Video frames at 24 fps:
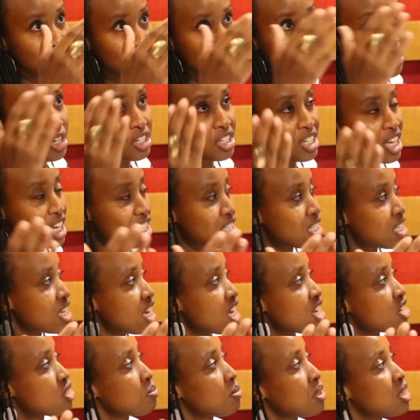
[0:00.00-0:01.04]
you know, dad's
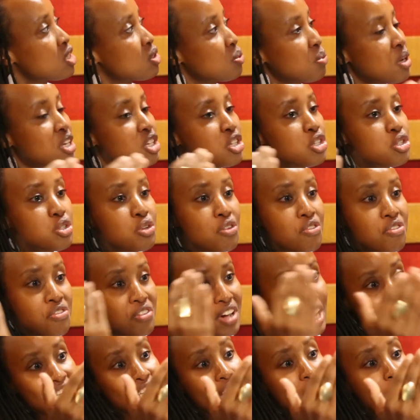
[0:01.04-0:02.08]
age mates went to
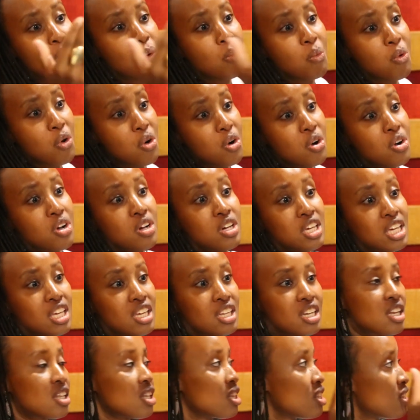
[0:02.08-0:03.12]
fight a war
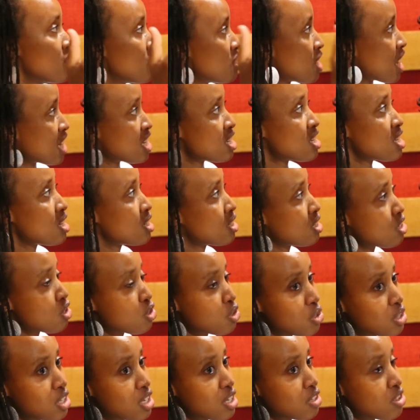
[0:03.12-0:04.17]
in
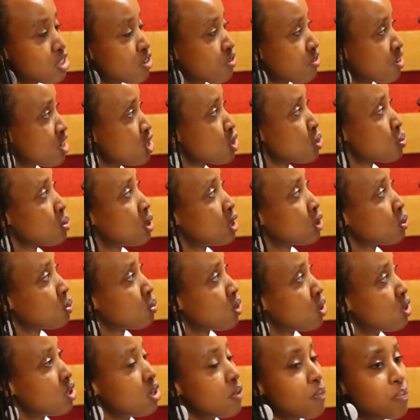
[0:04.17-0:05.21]
the First World
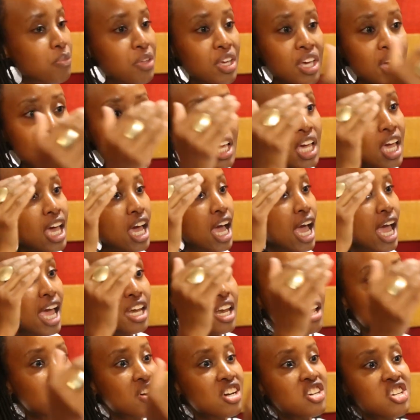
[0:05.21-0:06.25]
War,
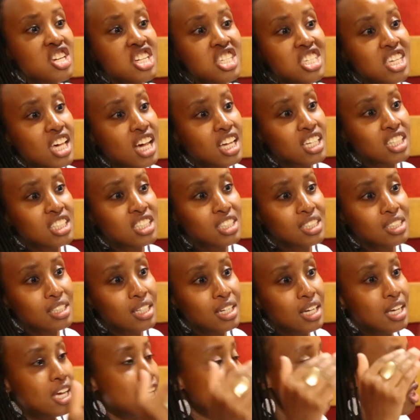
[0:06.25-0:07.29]
and never returned.
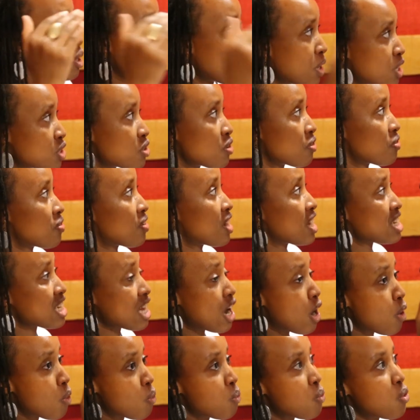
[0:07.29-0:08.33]
They went to fight
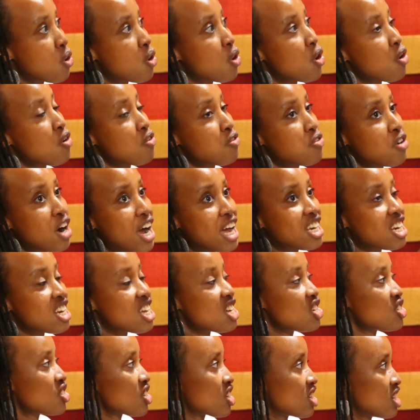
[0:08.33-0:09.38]
a war for a
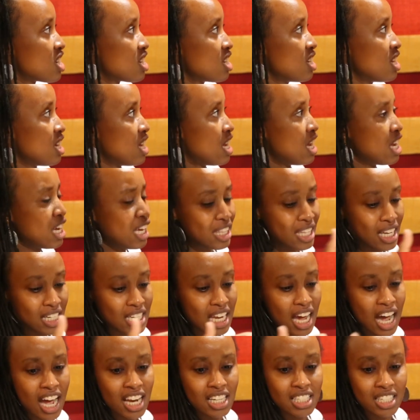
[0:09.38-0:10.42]
nation
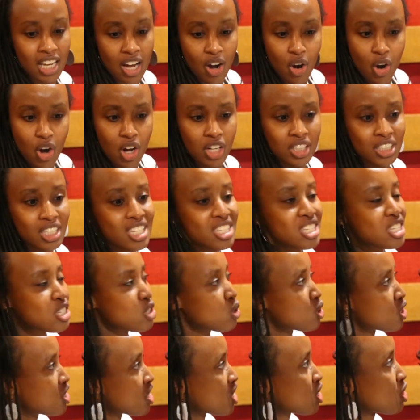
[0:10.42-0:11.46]
that had all these
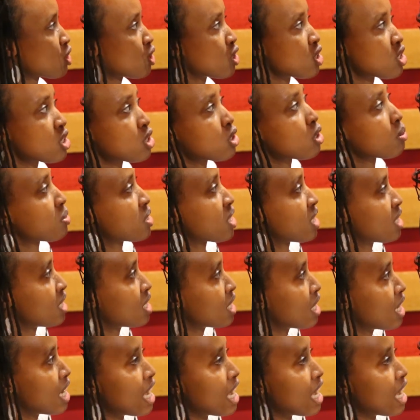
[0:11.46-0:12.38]
soldiers conscripted.